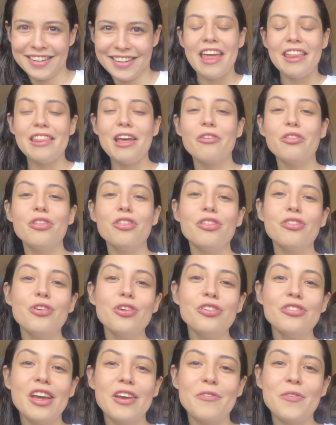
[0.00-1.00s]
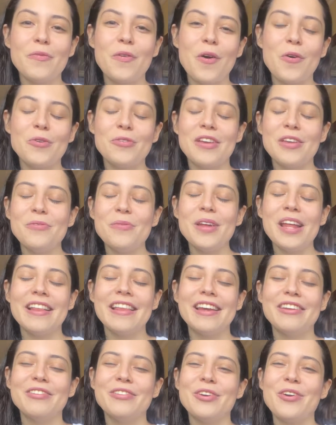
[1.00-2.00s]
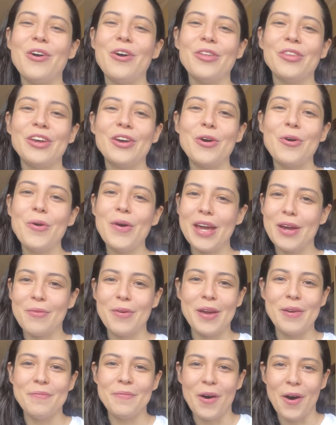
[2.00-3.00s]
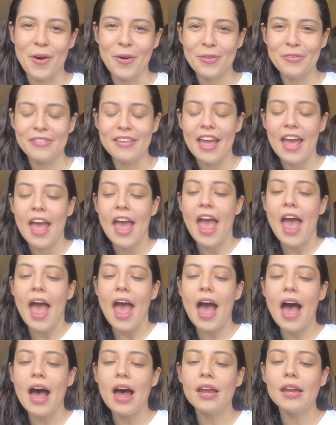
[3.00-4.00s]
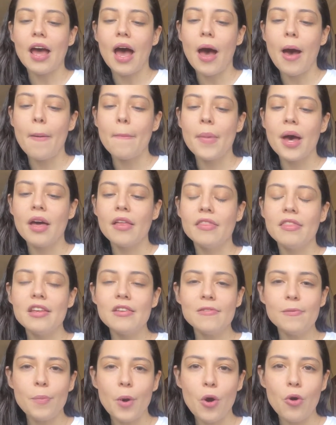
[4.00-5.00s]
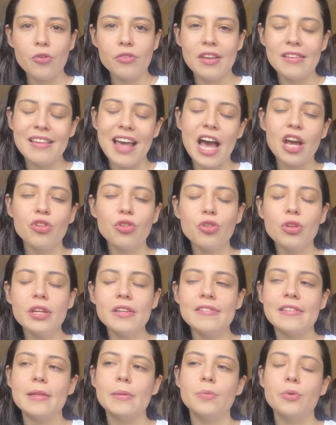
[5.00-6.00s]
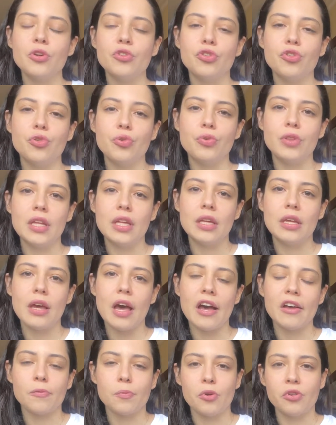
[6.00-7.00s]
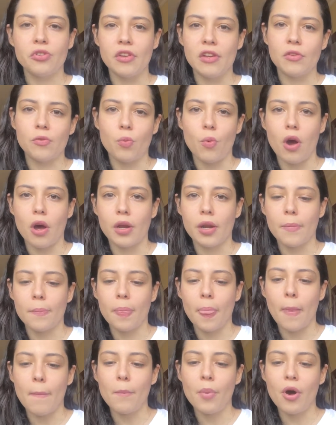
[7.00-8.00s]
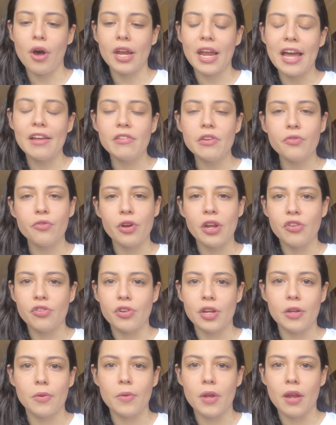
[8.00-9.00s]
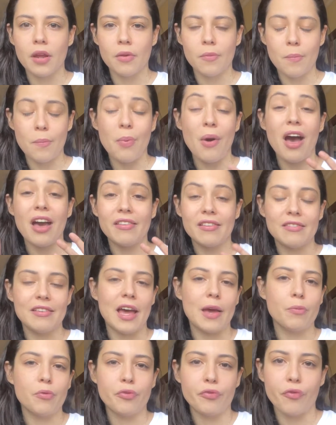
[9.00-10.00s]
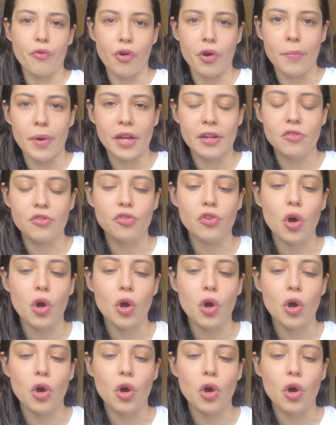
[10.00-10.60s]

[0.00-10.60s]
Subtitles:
Now, the third type of post is what I like to call the quick win post. And this post is actually similar to the expertise one, but I differentiate it by the type of format.